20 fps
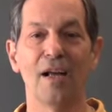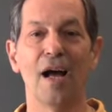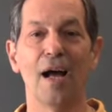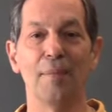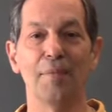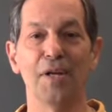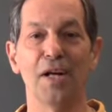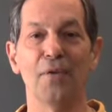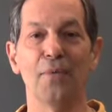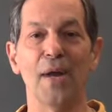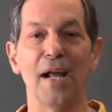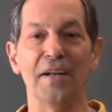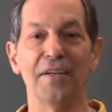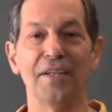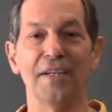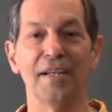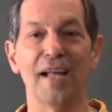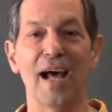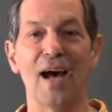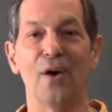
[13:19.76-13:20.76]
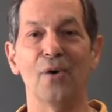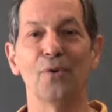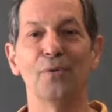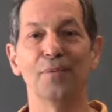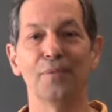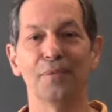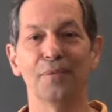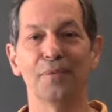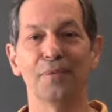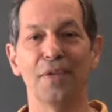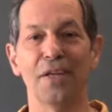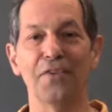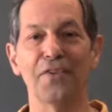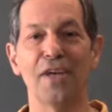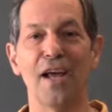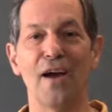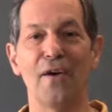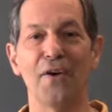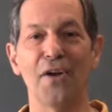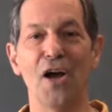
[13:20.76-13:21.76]
I'm done ranting now. Let's
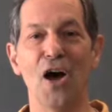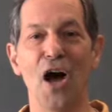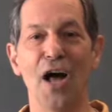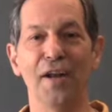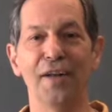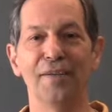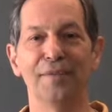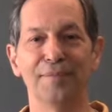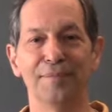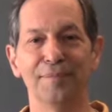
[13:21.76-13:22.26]
carry on.